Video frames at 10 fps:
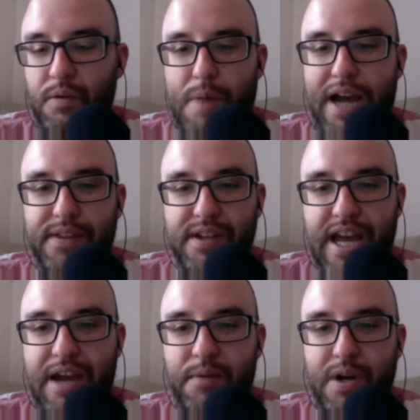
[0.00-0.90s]
back in the
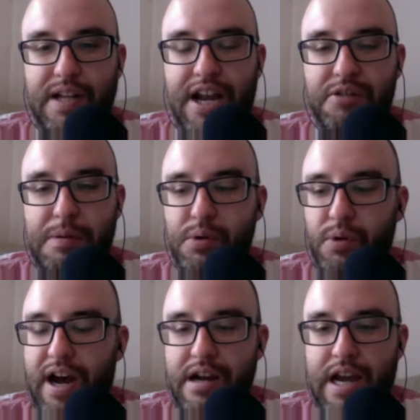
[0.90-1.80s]
day when a lot of those people who
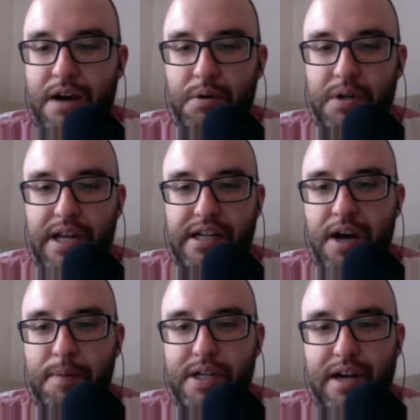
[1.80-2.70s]
are on now were like
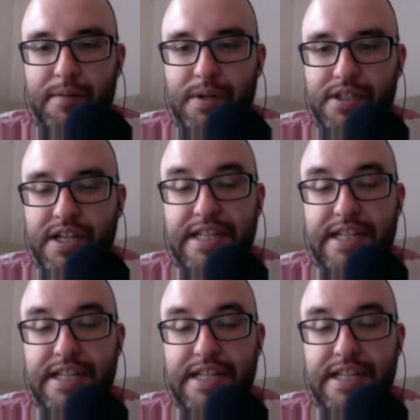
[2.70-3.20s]
up and comers.